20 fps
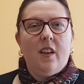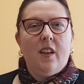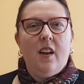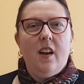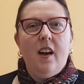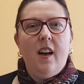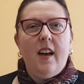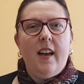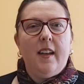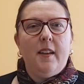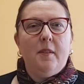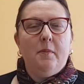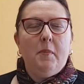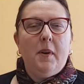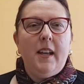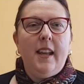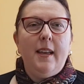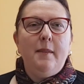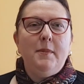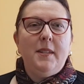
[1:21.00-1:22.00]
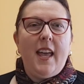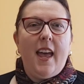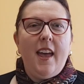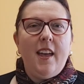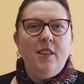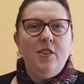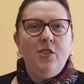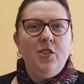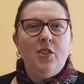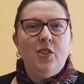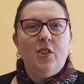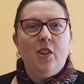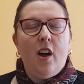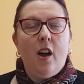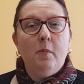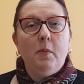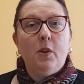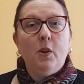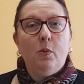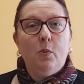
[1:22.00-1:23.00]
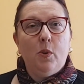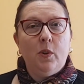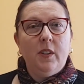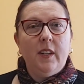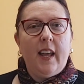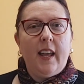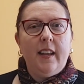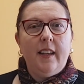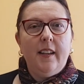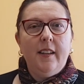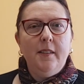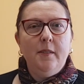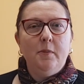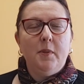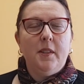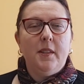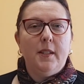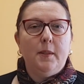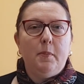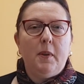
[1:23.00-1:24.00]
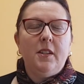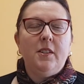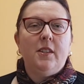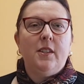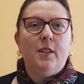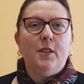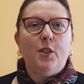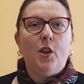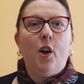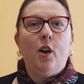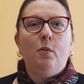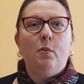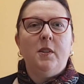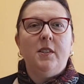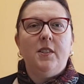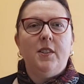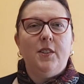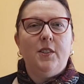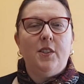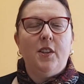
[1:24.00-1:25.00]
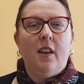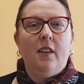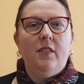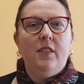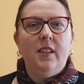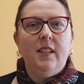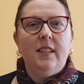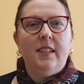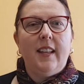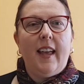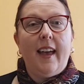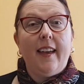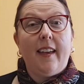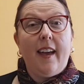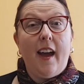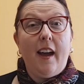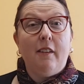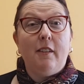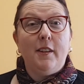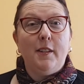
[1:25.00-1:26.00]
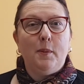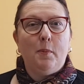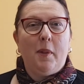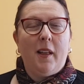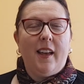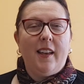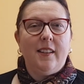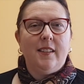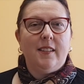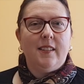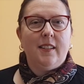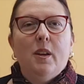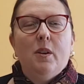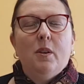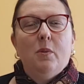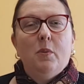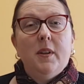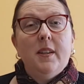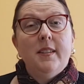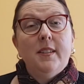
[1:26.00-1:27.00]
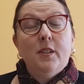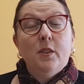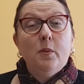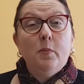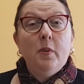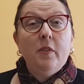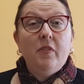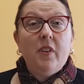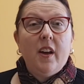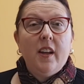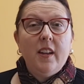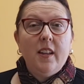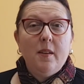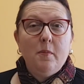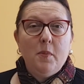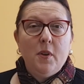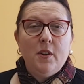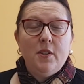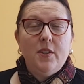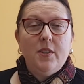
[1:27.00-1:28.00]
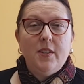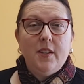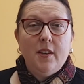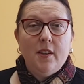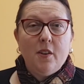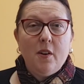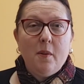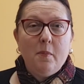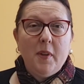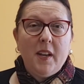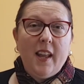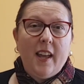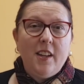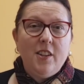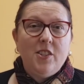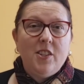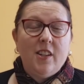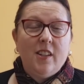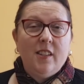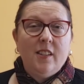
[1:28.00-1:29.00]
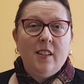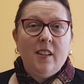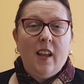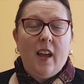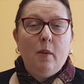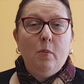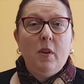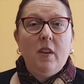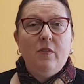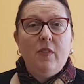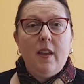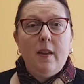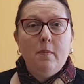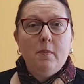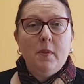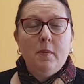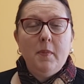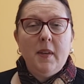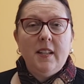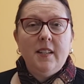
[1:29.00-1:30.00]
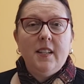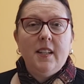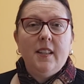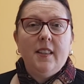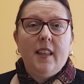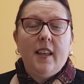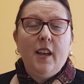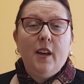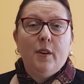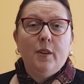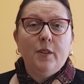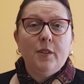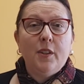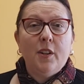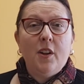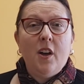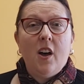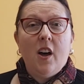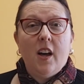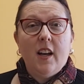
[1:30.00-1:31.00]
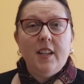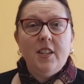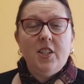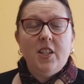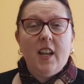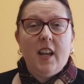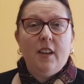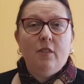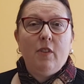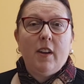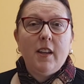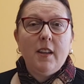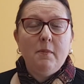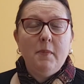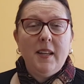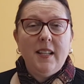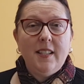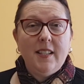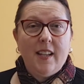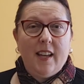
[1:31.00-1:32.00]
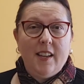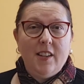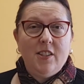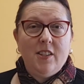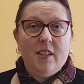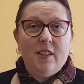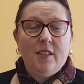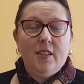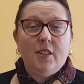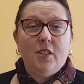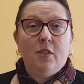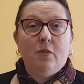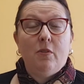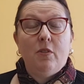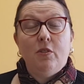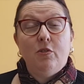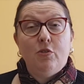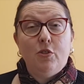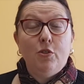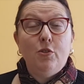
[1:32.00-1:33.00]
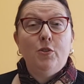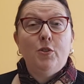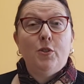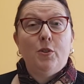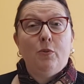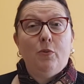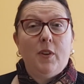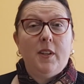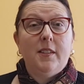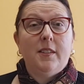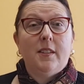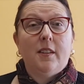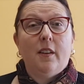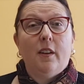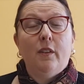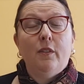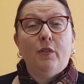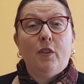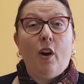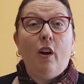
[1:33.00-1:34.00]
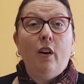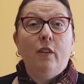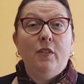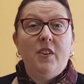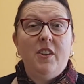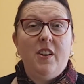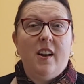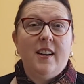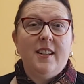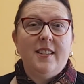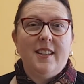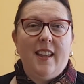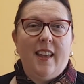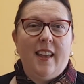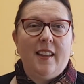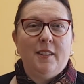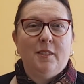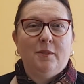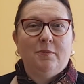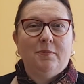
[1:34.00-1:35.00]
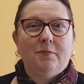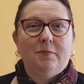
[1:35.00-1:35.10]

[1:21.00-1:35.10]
Hi, my name's Ange. I'm a coordinator with the Specialist Homelessness Service at Carrie's Place. We are still providing emergency accommodation and we've implemented the health and hygiene recommendations to reduce the risk of COVID-19.